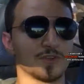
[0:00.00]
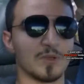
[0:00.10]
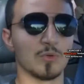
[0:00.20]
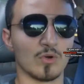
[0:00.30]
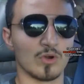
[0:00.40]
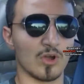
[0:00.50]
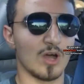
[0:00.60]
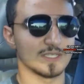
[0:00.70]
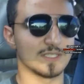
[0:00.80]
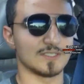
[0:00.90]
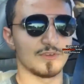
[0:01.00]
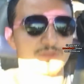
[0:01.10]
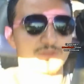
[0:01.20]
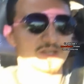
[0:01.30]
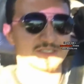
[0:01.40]
for me, will cost less than
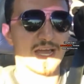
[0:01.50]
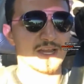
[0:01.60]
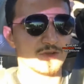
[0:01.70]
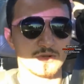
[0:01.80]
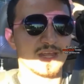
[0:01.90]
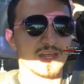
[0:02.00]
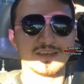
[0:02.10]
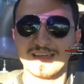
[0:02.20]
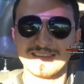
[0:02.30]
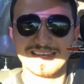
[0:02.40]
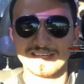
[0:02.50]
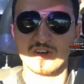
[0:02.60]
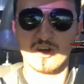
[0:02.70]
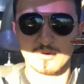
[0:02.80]
$50. I know a daily any car